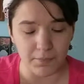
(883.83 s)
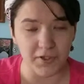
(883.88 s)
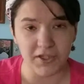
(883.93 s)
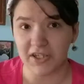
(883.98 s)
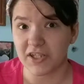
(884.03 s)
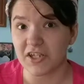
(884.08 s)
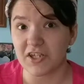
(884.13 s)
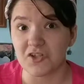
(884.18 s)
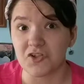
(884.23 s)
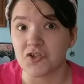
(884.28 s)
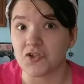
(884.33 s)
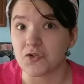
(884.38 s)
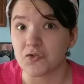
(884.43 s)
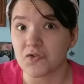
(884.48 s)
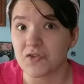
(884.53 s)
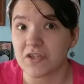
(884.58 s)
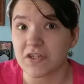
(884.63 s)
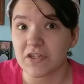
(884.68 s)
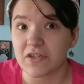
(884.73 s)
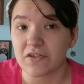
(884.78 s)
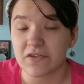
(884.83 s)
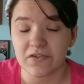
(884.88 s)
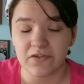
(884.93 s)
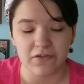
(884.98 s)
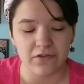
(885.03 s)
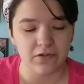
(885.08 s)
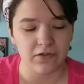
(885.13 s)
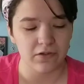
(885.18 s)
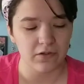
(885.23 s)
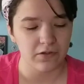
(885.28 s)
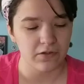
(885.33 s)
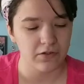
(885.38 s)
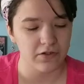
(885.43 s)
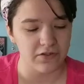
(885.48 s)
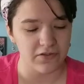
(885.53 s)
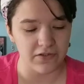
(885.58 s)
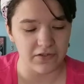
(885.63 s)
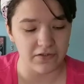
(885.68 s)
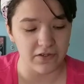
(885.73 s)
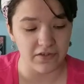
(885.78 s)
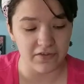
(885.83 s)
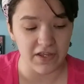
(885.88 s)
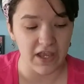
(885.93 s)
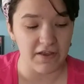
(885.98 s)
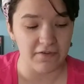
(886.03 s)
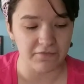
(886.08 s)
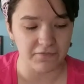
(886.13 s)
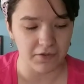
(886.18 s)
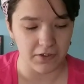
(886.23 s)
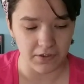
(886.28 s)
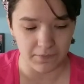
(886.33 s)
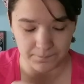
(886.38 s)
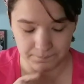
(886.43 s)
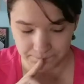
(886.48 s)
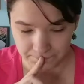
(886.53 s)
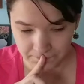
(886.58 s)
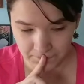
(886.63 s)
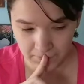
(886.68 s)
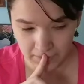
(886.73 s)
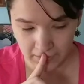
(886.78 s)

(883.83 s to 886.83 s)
putting it in juices because it does have um,